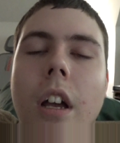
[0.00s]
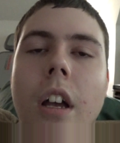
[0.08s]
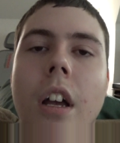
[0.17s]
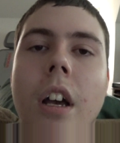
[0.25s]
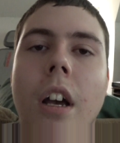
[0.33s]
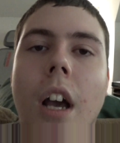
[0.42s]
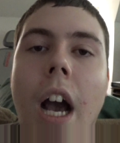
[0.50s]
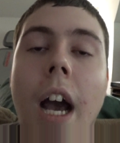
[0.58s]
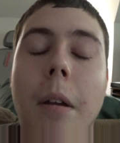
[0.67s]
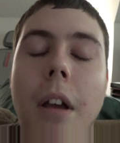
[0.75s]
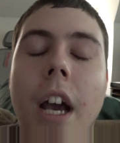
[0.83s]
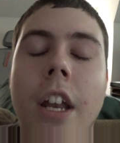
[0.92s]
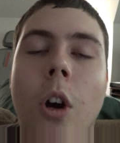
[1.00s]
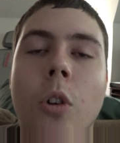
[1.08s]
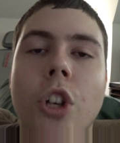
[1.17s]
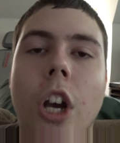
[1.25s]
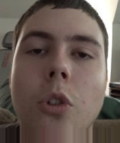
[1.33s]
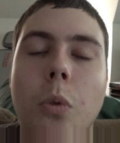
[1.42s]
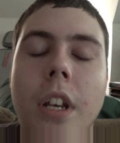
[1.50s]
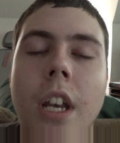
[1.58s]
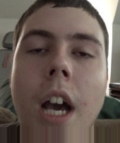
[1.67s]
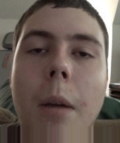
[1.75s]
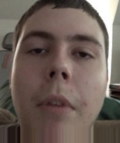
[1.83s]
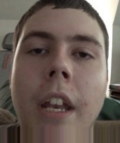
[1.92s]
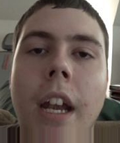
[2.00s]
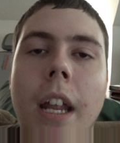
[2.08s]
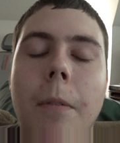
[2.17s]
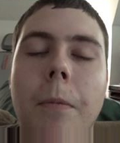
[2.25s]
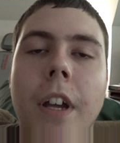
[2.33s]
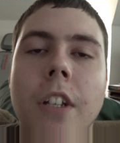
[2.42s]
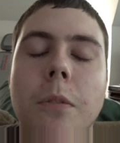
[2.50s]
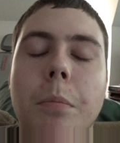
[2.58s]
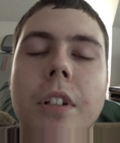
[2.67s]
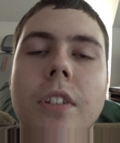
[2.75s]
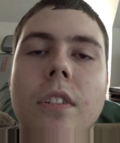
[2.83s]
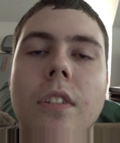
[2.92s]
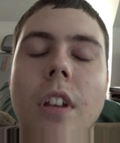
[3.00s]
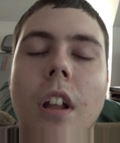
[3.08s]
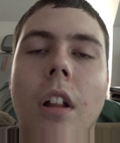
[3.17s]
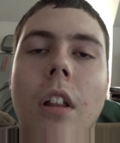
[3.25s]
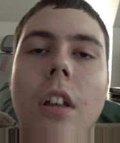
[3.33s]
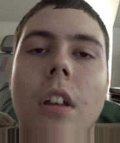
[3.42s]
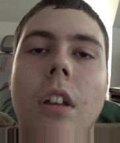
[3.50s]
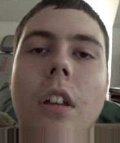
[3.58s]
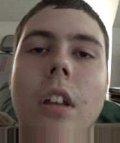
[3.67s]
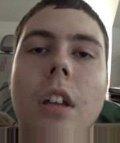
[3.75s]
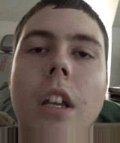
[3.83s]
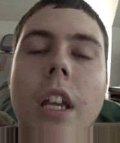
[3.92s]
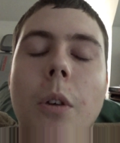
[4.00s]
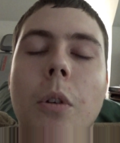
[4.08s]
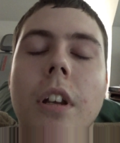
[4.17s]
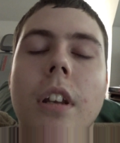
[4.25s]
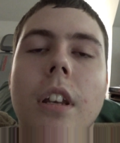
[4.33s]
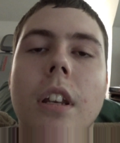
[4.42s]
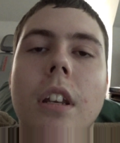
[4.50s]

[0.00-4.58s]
I know Josh would not mean any offense, but still, he would.